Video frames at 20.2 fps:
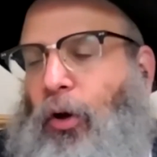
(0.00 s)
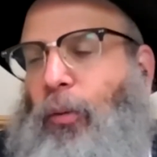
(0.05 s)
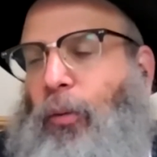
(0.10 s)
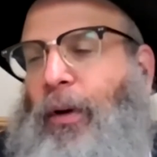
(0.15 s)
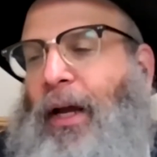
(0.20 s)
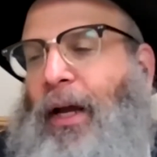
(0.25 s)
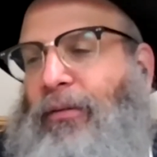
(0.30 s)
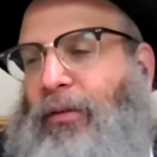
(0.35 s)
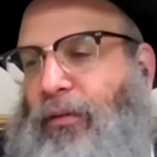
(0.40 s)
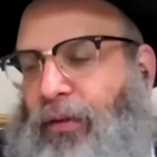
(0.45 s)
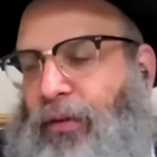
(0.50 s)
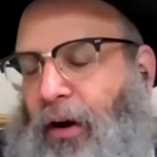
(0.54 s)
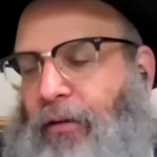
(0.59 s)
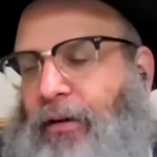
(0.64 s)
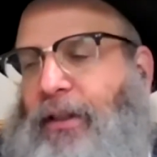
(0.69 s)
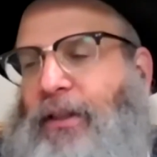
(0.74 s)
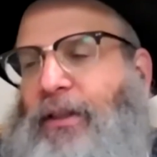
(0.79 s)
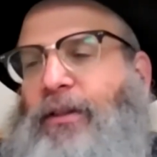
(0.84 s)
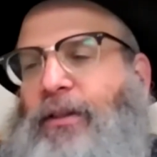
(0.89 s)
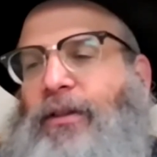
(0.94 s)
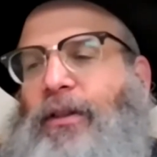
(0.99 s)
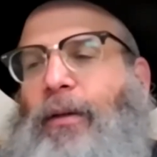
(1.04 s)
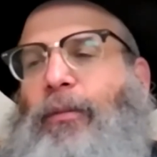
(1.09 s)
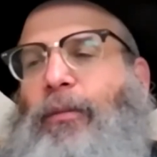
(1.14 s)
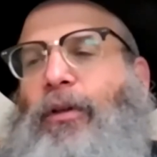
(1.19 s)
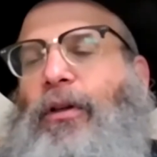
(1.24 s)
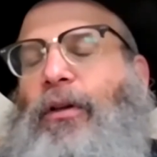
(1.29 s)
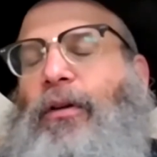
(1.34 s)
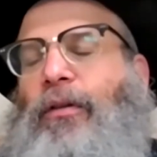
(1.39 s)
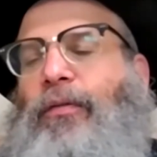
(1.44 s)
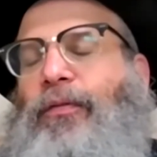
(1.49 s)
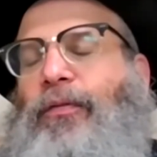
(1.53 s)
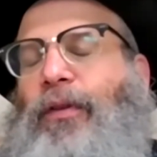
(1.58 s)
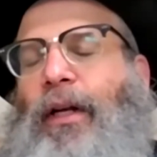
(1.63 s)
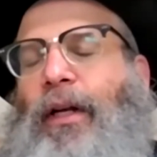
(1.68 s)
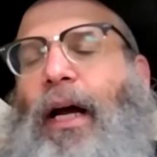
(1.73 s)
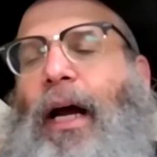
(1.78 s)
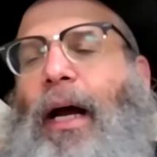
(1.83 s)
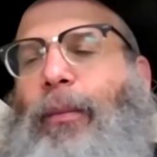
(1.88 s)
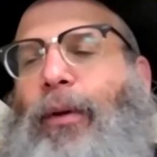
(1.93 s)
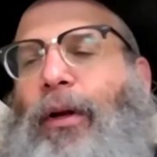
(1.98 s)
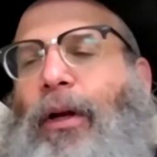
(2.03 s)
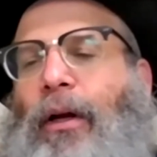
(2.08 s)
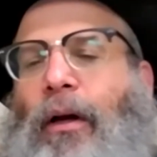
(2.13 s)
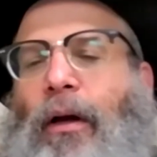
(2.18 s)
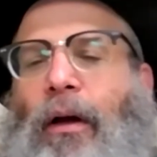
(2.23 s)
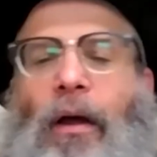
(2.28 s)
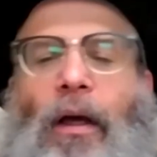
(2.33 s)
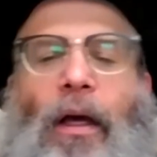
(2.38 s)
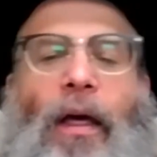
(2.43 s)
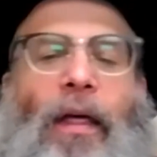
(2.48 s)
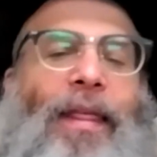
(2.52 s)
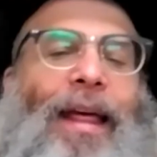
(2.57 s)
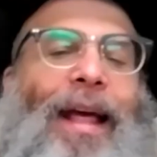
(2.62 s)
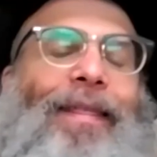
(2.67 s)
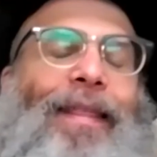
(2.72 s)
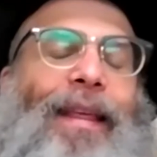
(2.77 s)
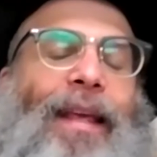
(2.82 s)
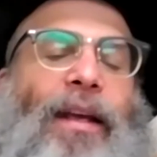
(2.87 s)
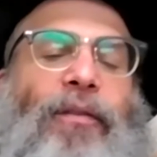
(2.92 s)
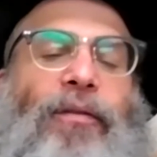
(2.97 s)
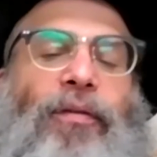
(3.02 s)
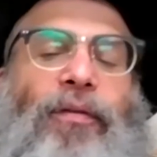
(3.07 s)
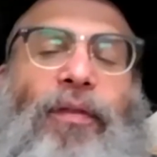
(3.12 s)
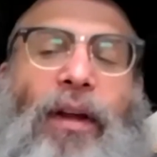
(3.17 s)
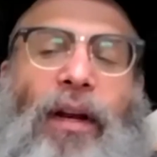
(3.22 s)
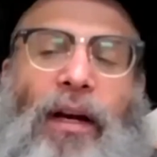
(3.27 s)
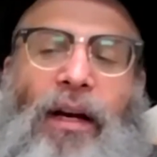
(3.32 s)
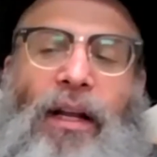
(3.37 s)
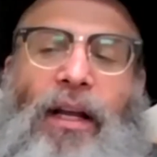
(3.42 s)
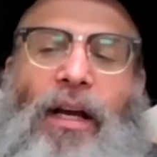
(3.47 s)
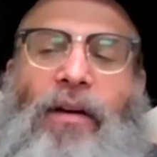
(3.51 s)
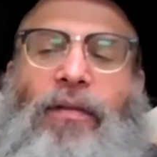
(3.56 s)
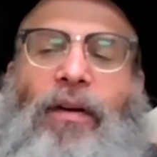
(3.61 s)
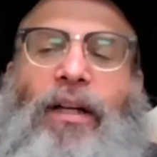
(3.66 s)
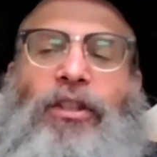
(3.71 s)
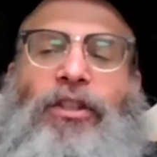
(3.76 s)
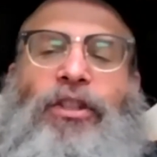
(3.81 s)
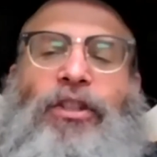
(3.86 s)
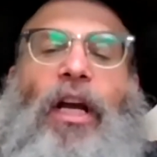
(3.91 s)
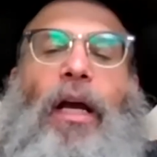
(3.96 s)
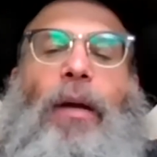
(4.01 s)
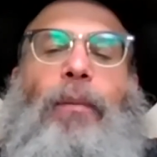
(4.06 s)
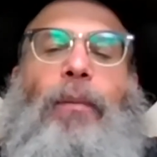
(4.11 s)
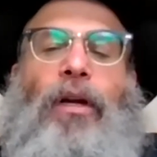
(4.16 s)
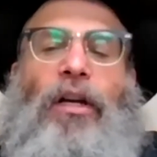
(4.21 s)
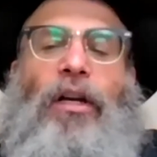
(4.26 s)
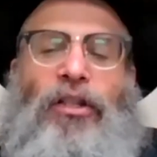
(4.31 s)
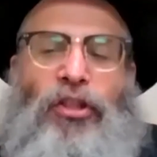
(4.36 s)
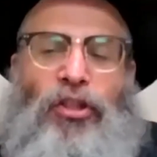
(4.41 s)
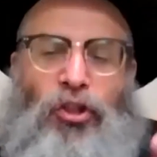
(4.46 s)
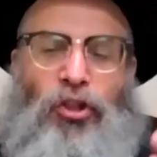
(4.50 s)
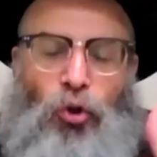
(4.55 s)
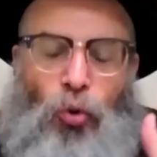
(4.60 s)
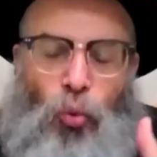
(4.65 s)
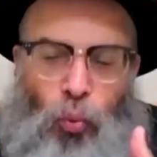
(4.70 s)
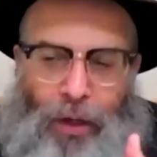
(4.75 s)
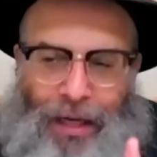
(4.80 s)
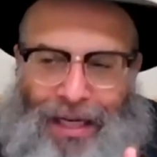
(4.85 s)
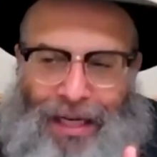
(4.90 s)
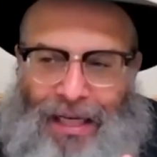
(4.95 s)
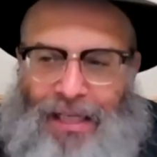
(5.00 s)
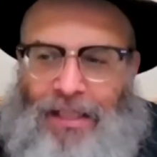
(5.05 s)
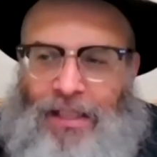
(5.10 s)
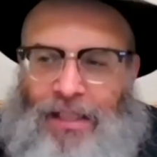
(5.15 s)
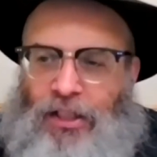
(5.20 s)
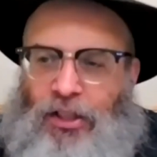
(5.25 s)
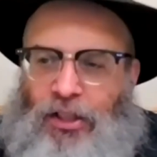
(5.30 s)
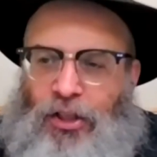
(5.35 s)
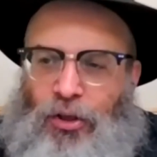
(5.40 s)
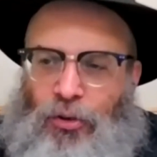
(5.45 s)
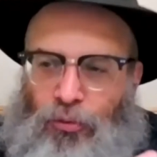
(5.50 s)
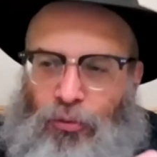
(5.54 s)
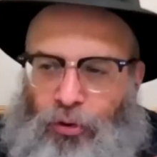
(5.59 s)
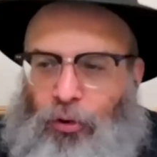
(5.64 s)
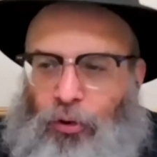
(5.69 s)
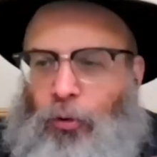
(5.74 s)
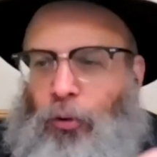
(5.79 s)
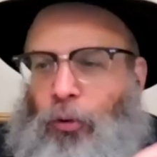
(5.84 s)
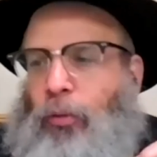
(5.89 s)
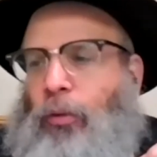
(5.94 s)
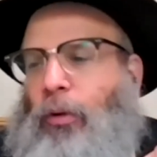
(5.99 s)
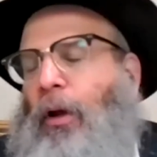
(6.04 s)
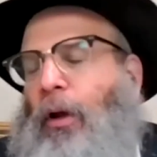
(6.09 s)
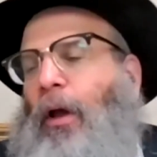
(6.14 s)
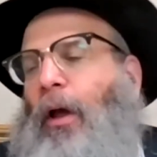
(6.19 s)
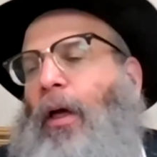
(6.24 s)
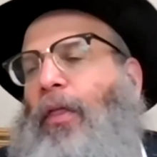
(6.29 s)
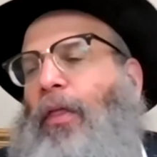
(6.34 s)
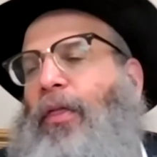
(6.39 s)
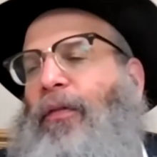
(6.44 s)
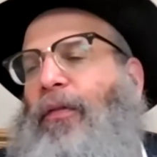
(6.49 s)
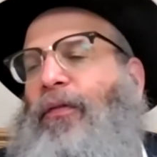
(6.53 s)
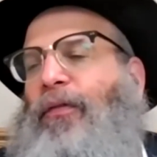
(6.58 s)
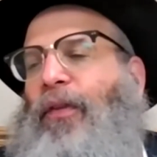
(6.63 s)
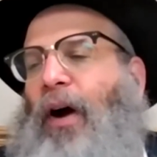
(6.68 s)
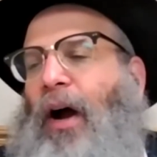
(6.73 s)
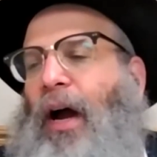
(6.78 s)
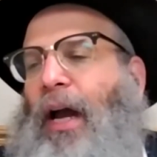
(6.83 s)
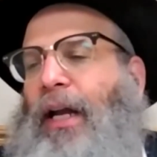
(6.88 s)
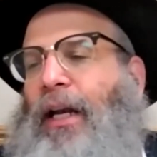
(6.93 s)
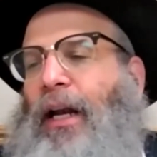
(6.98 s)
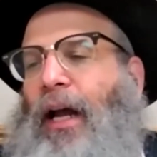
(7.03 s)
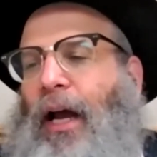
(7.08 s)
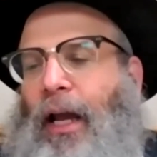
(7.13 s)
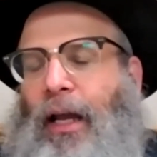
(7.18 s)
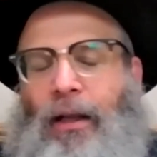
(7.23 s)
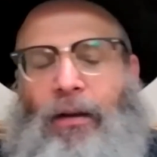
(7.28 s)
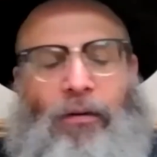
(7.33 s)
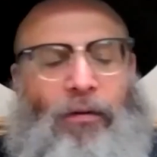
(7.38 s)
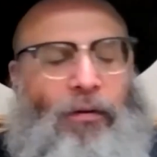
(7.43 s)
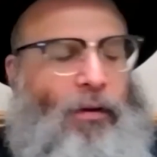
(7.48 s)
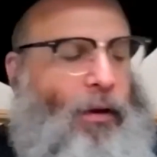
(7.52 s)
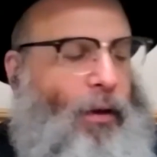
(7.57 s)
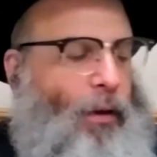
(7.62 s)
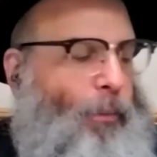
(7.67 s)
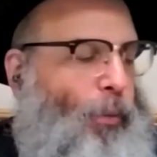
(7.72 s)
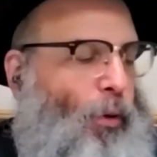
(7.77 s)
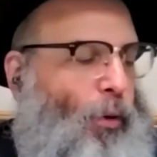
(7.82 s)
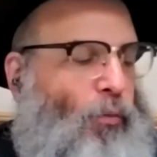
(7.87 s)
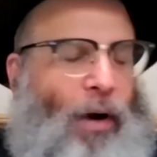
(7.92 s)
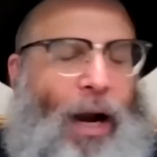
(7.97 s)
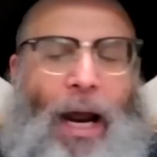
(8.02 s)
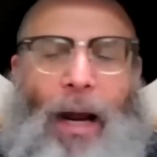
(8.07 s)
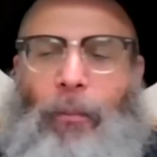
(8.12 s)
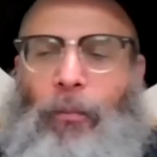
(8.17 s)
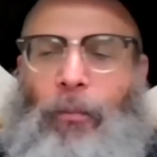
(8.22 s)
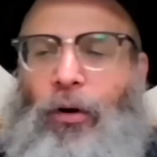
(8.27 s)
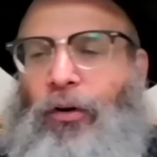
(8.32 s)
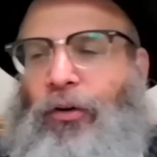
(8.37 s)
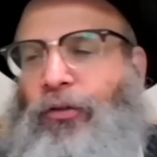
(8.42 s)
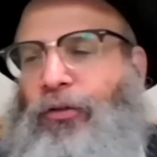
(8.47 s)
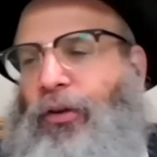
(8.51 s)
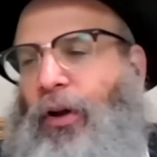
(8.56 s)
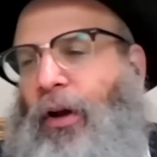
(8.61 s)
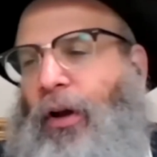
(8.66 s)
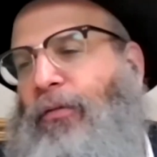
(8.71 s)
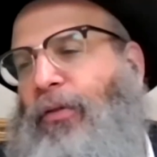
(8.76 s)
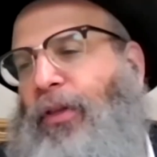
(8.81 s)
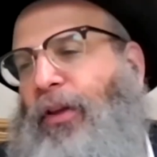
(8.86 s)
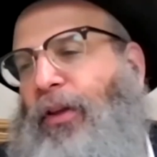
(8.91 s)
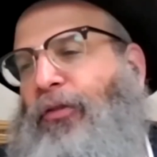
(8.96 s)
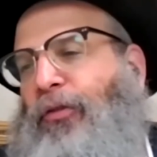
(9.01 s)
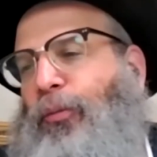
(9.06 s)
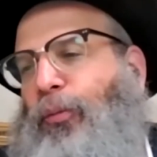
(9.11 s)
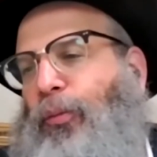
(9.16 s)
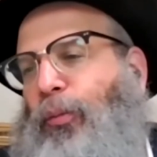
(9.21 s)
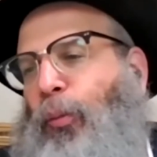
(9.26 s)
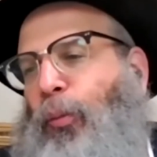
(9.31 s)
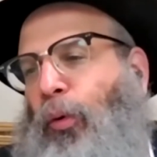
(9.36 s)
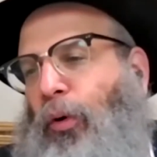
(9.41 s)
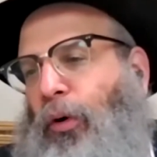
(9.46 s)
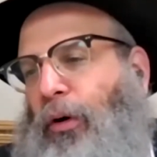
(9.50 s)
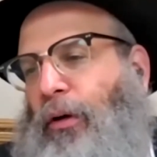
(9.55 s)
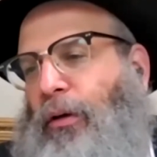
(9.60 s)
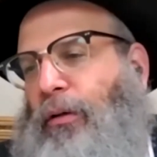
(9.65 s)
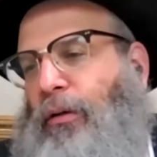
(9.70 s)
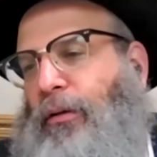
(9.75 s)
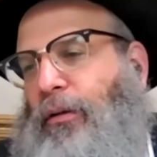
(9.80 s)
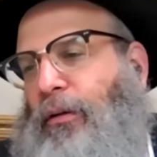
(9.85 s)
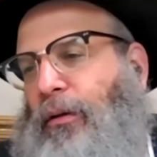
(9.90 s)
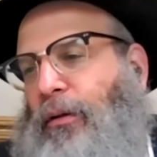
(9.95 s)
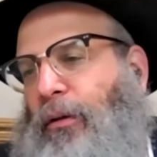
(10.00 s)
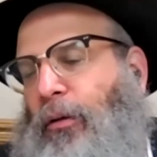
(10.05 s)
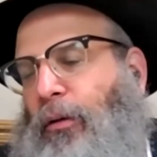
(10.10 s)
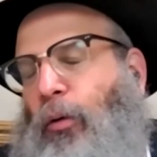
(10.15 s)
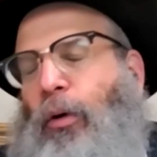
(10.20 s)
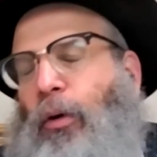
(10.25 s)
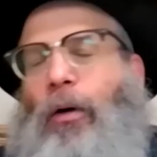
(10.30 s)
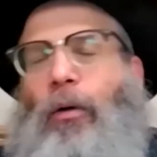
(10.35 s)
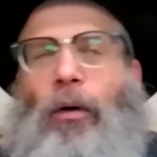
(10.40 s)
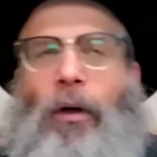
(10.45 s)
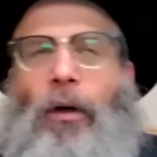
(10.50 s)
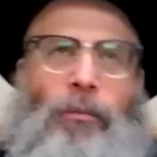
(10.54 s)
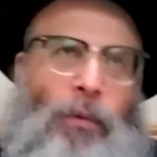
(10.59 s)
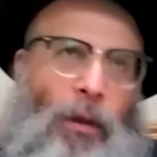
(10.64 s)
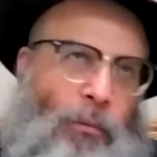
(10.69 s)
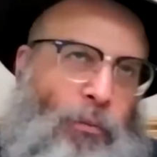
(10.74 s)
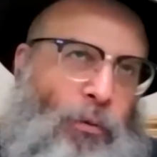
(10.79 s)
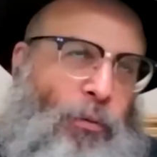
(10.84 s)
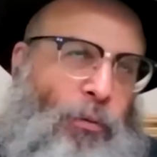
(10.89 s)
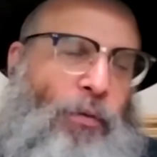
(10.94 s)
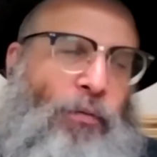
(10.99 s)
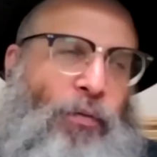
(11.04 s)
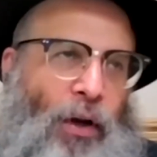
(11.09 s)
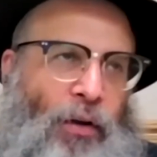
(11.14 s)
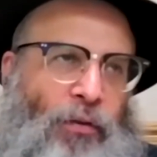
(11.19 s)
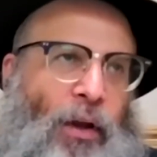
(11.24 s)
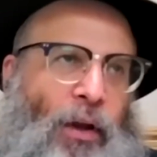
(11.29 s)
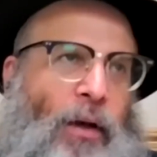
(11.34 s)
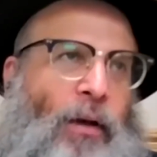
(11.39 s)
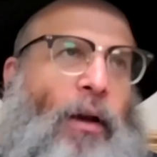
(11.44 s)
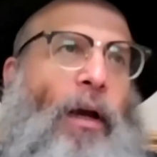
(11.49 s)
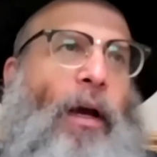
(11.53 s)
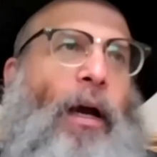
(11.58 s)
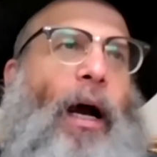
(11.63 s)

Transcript: we have a very similar phenomenon that the infinity of Hashem squeezes through the finite uh, parameters of this world, or, or let me rephrase that.